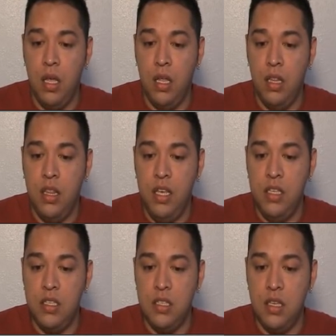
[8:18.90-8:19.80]

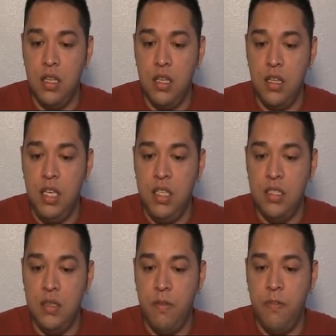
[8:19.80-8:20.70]
these
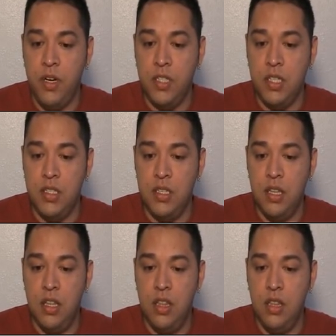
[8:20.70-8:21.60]
functions,
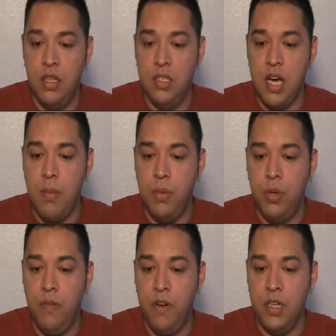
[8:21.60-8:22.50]
the top
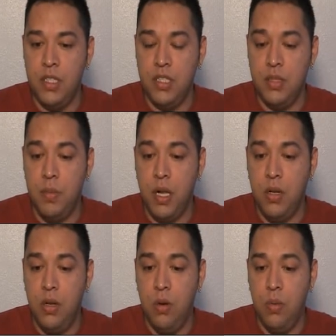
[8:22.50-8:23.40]
3 functions,
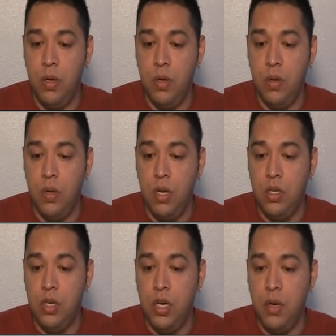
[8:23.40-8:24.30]
polynomial,
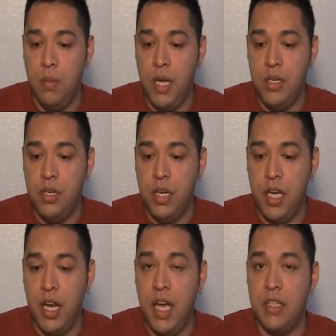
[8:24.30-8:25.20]
trigonometric,
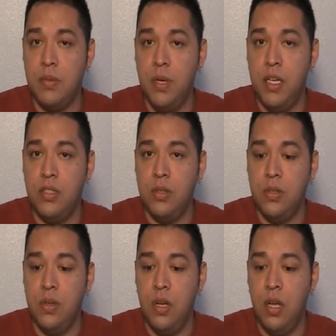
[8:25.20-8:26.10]
and
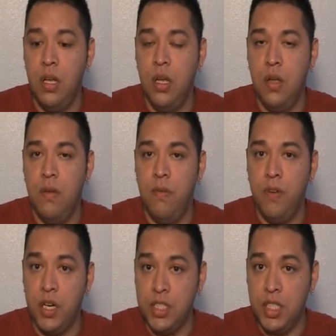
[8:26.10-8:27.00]
exponential
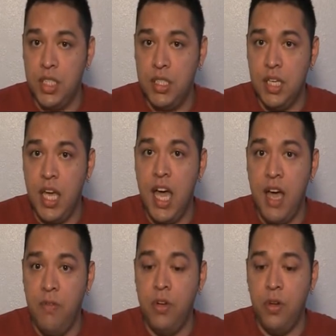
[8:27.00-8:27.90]
functions,
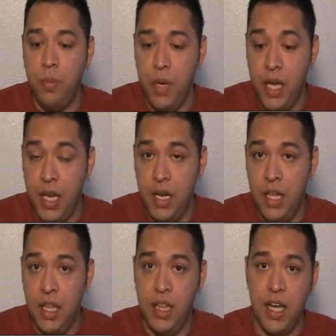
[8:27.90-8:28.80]
have a domain
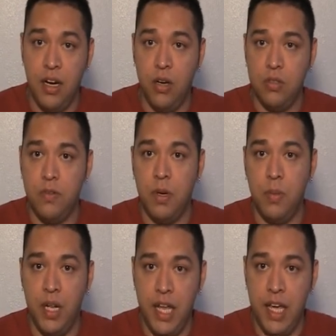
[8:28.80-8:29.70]
that goes
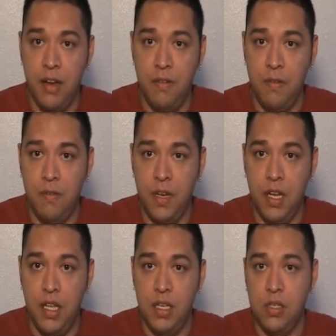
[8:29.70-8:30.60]
from negative
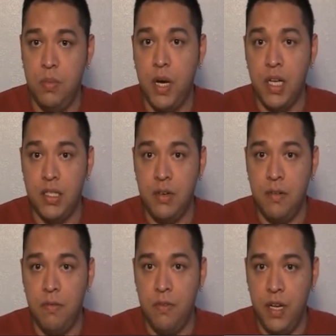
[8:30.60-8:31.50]
infinity to positive
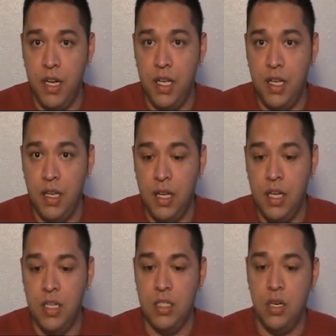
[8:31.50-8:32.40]
infinity.
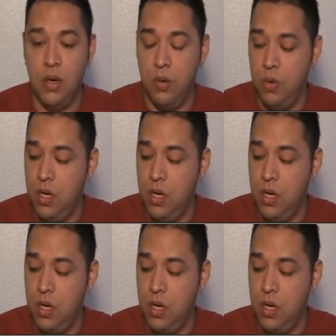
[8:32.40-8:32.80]
So,